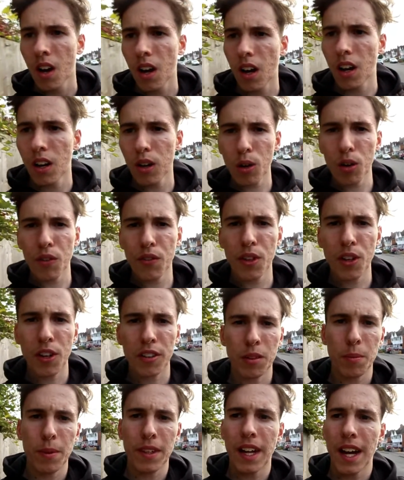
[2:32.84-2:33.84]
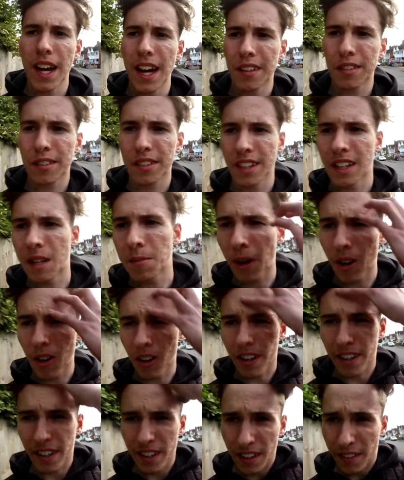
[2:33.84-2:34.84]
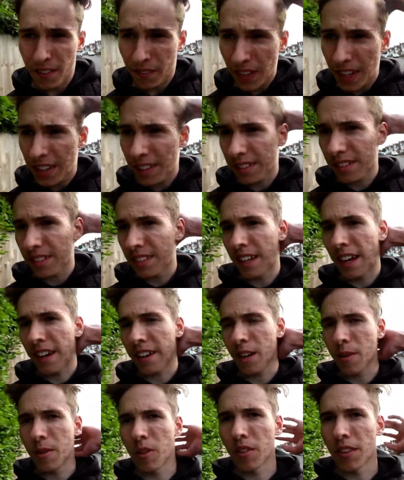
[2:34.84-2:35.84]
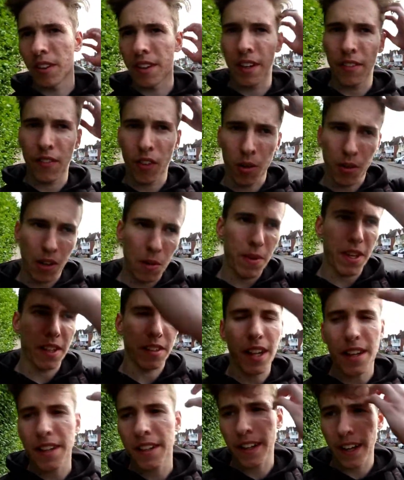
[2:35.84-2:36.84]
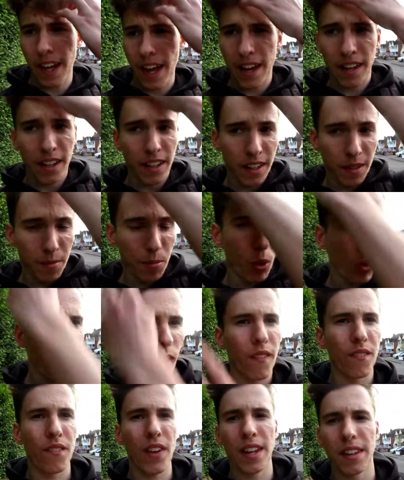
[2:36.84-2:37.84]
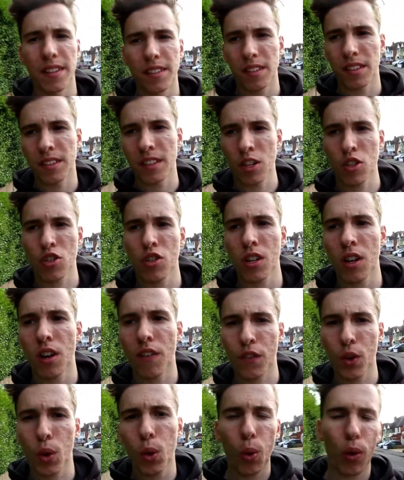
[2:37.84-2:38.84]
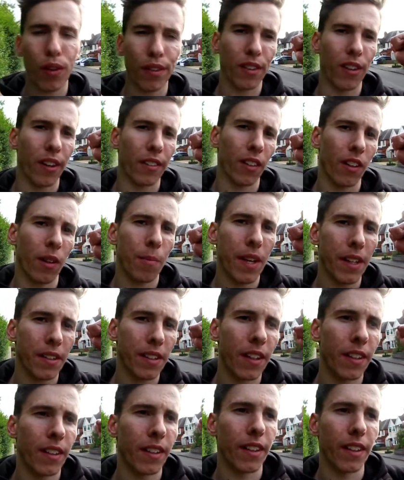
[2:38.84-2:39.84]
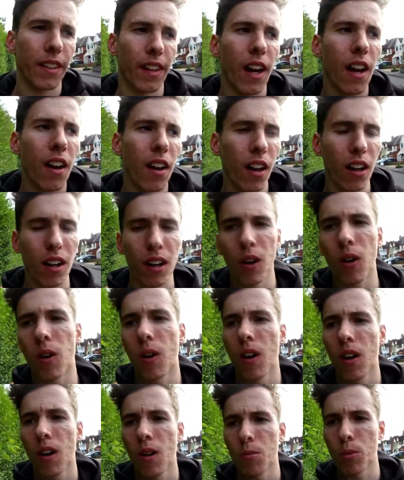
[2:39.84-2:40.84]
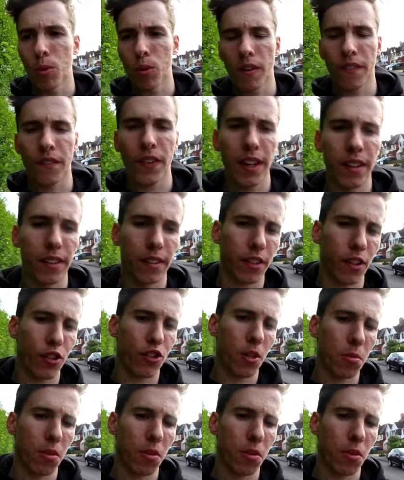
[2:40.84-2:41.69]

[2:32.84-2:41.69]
A lot of you guys have been asking about like events and that going on, and if I'm going to be attending any more events this year. Of course, guys, I'm going to be attending a lot more events this year.